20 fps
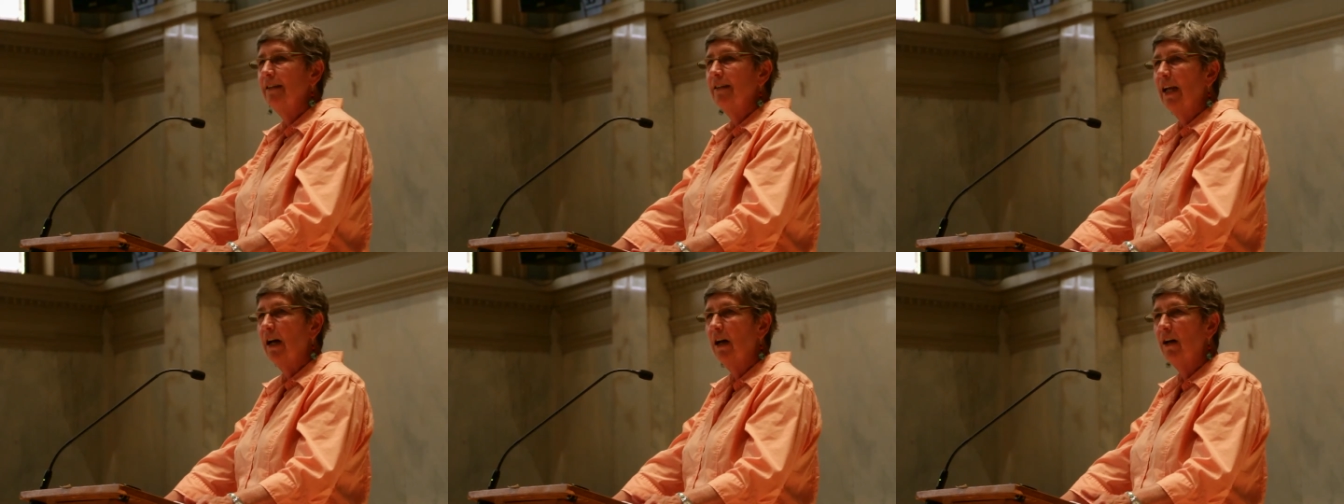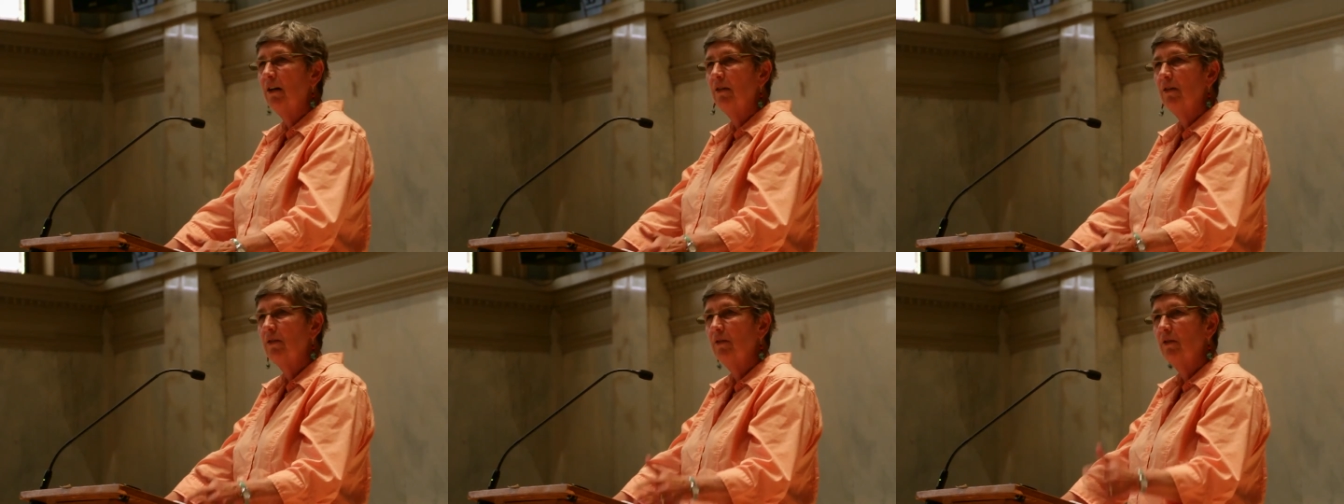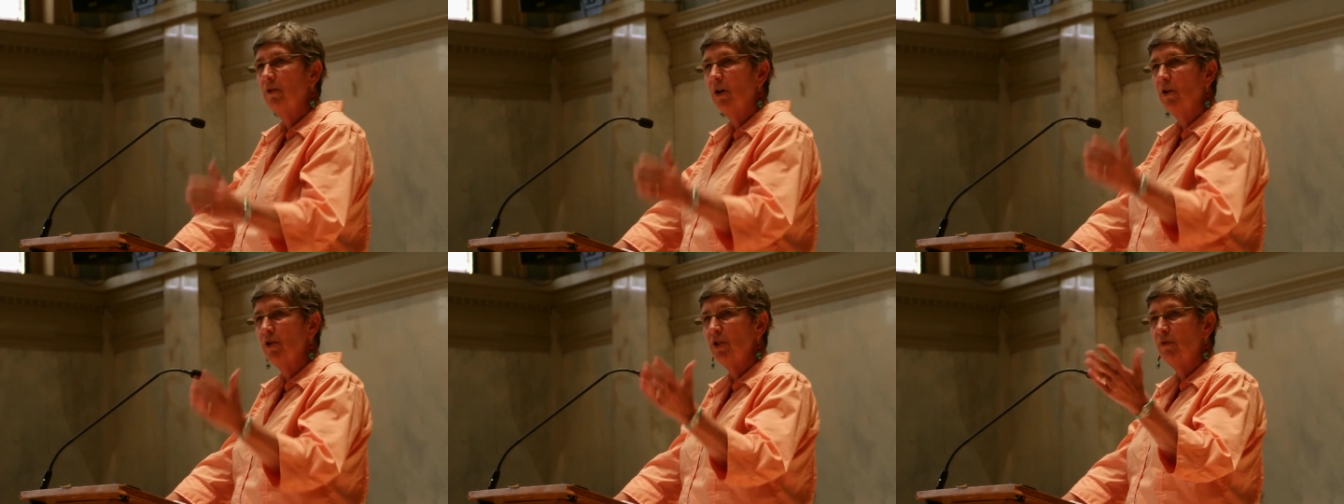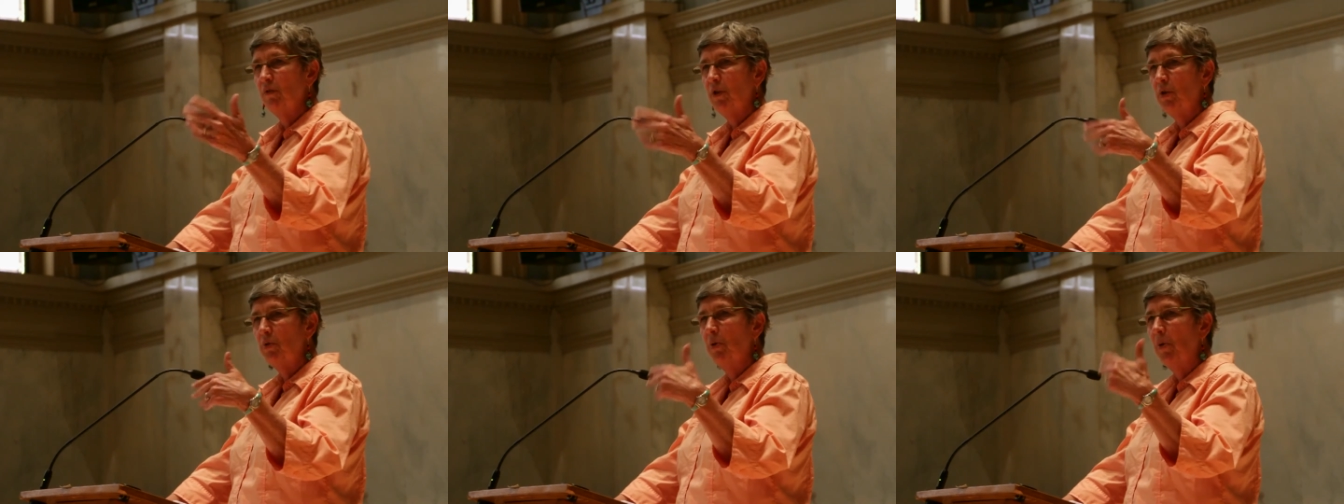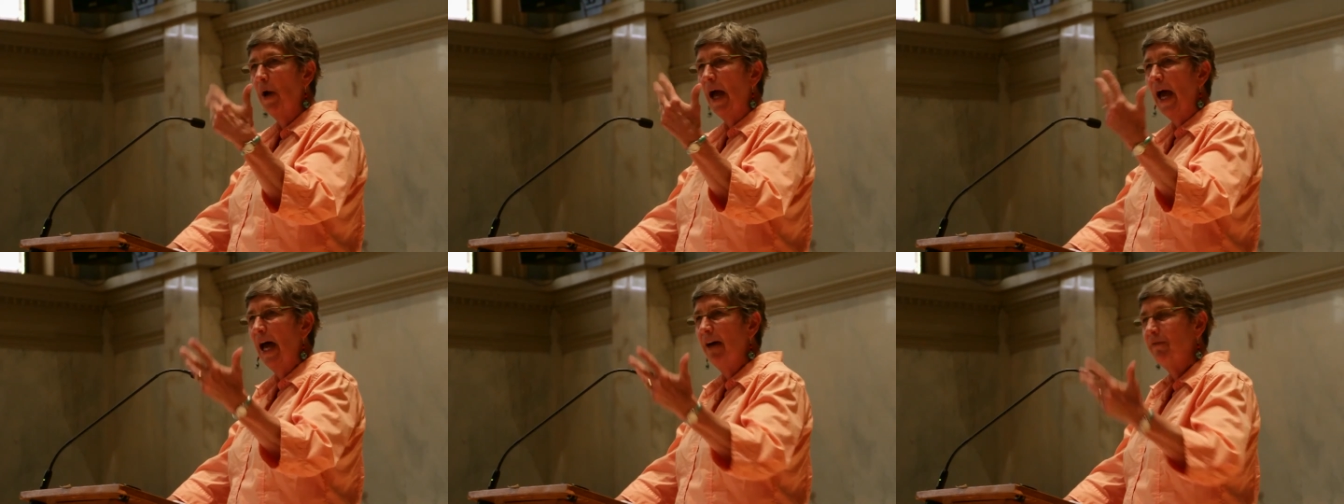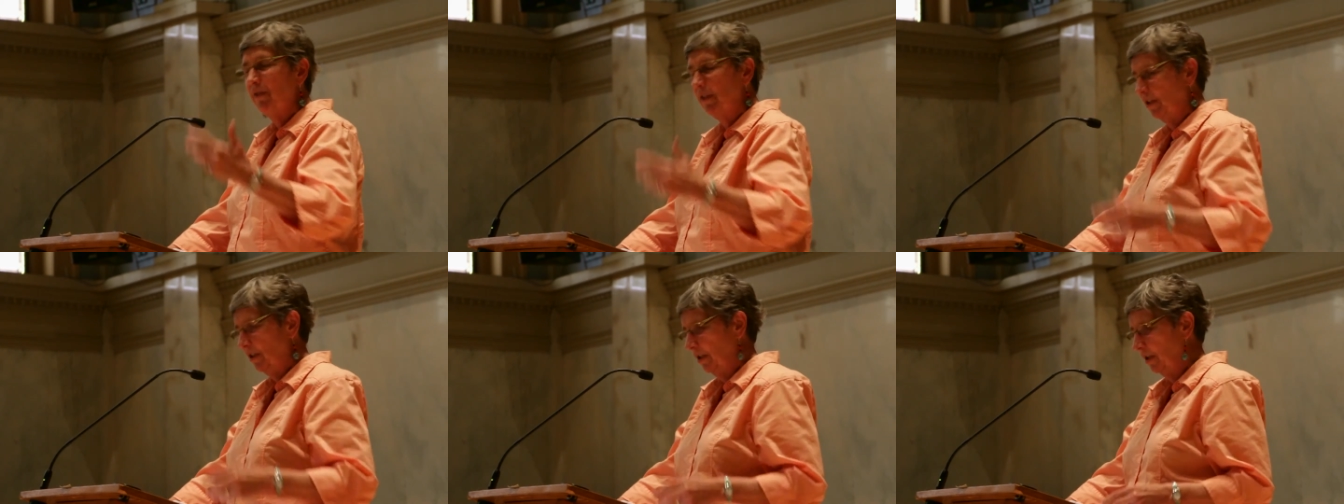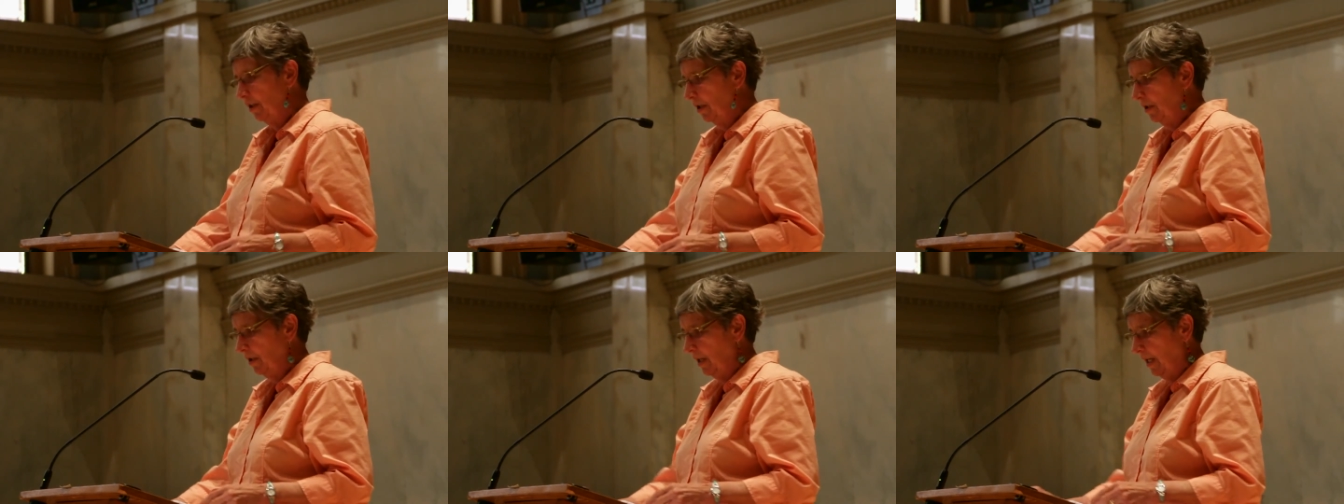Now, those of you who haven't
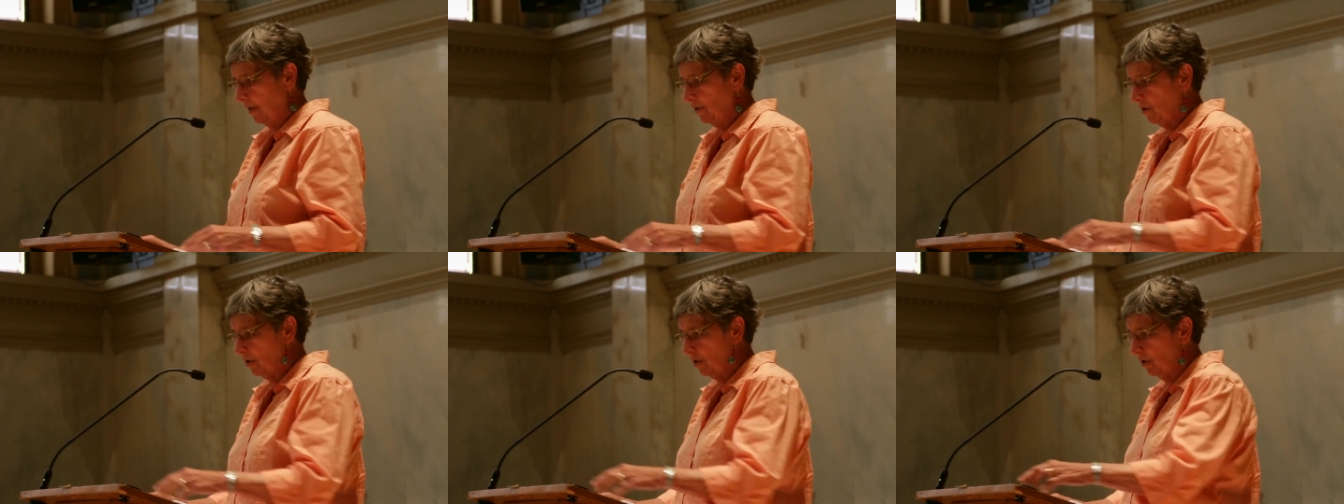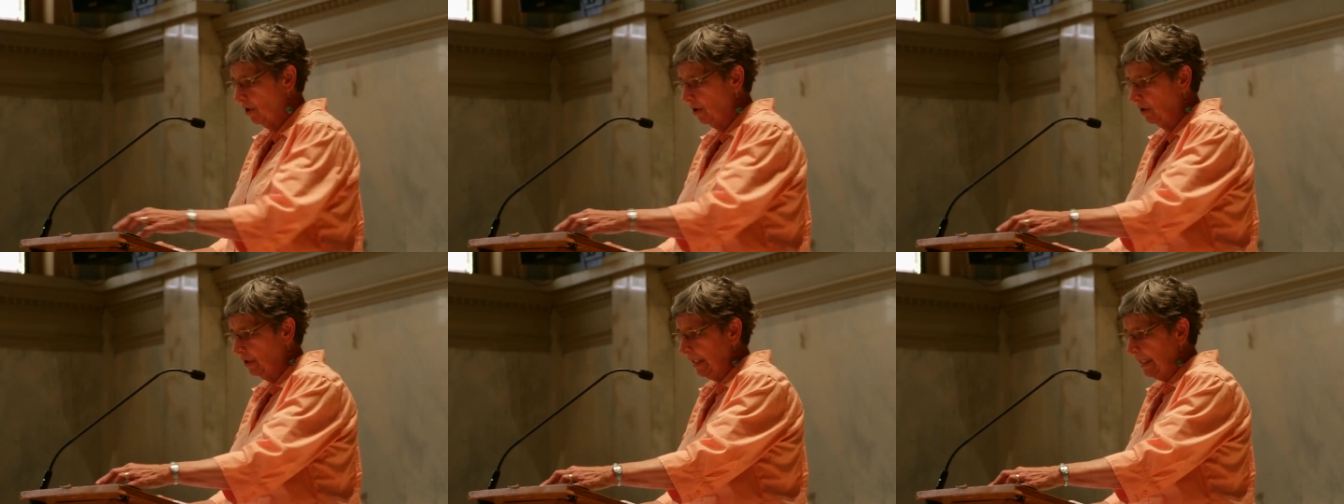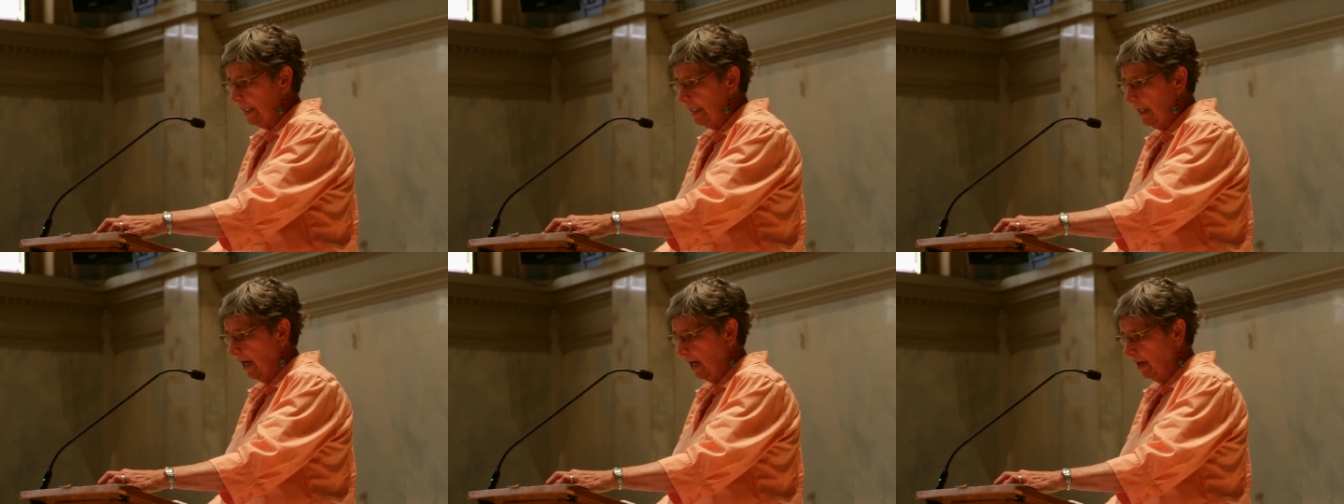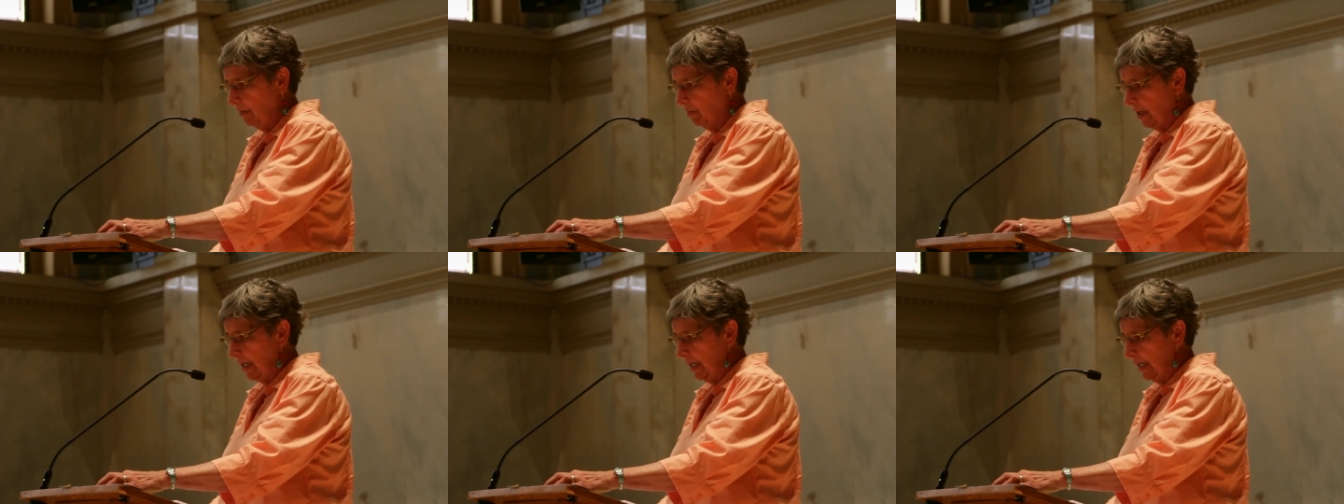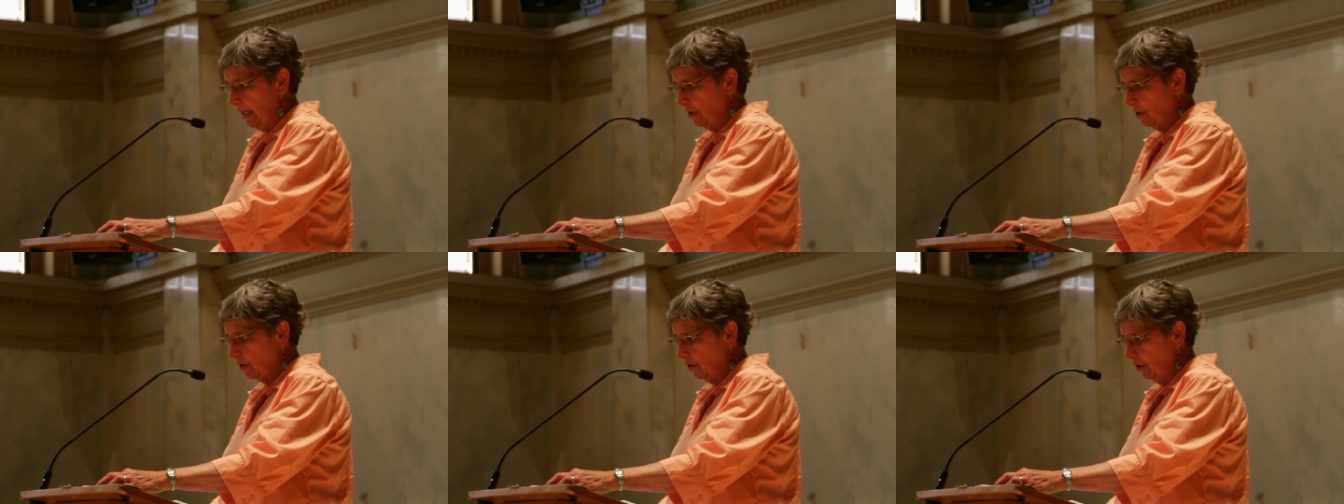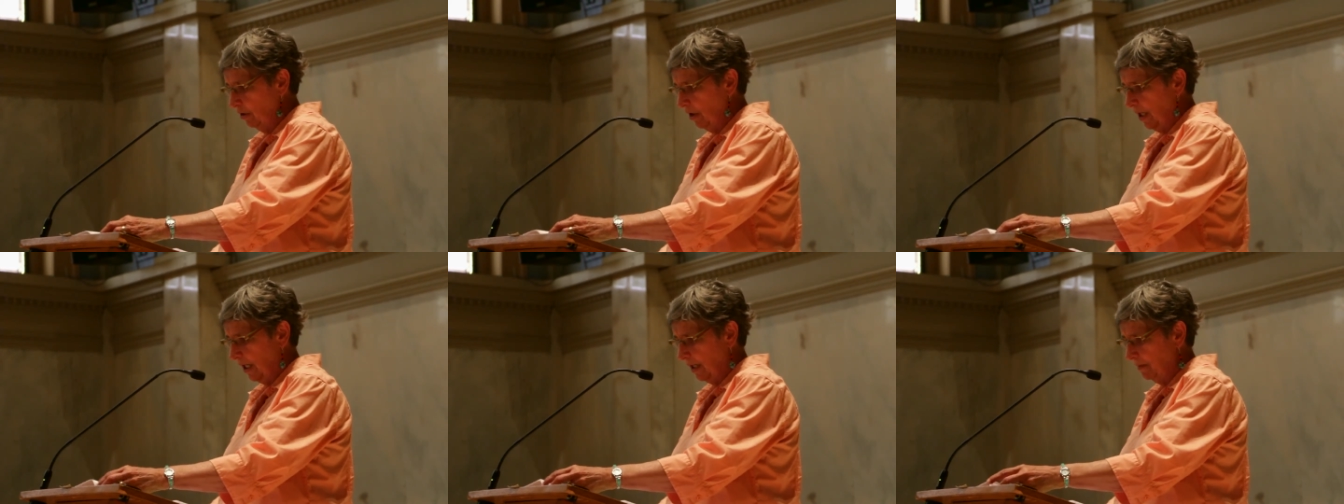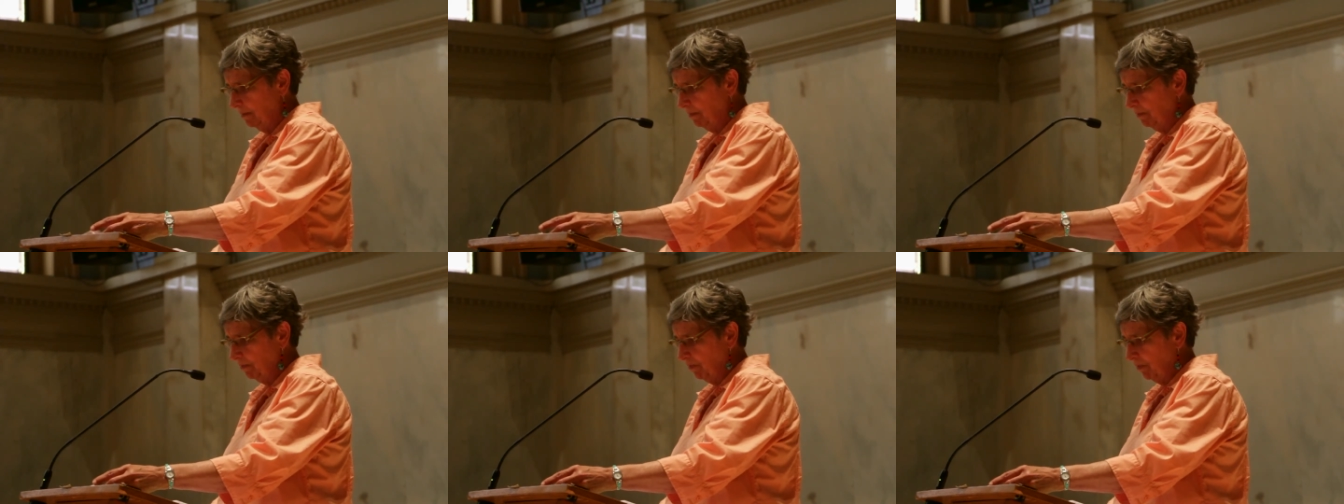heard that song need not be
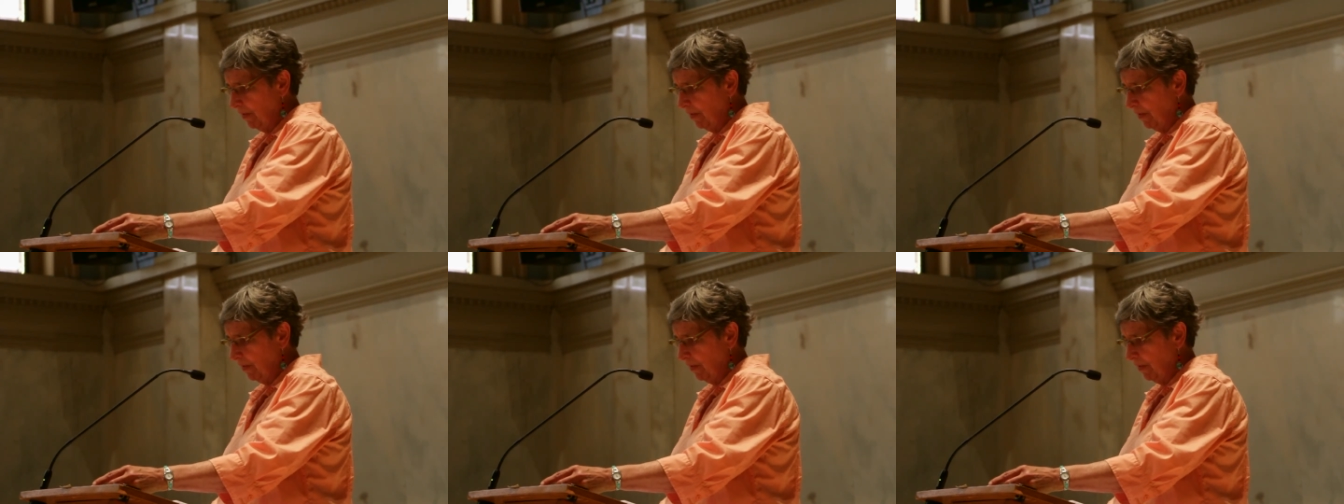excluded,